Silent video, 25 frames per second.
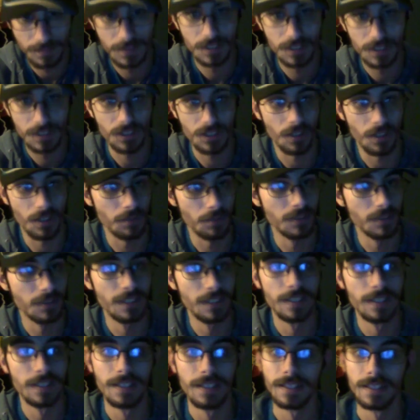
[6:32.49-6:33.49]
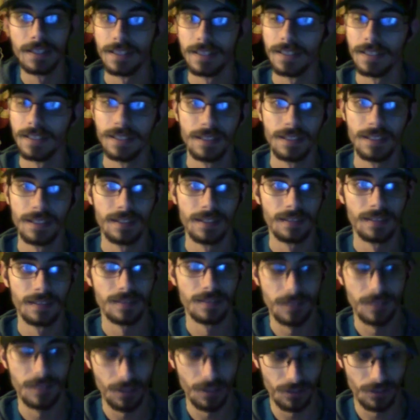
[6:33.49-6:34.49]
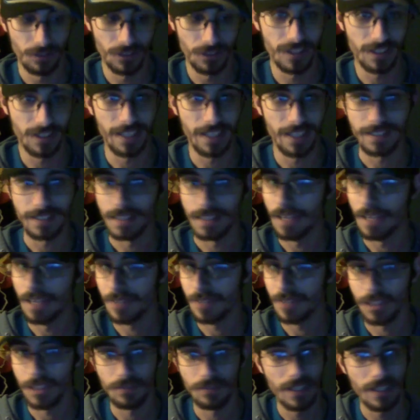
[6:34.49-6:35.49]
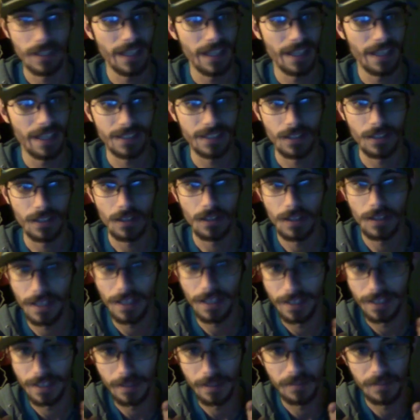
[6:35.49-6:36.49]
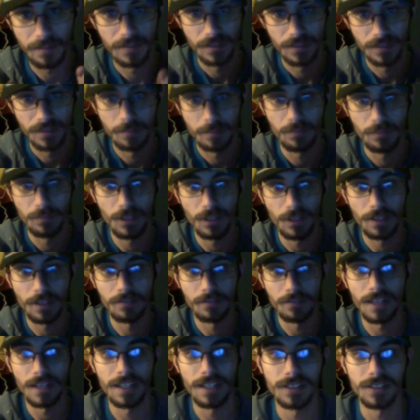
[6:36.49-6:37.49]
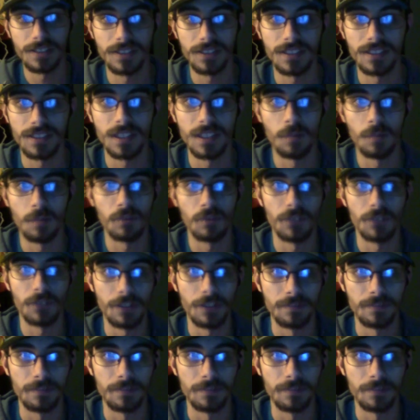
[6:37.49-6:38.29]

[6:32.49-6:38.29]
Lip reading: So, you'll just take the left and the right XLR and then plug it right into the subwoofer.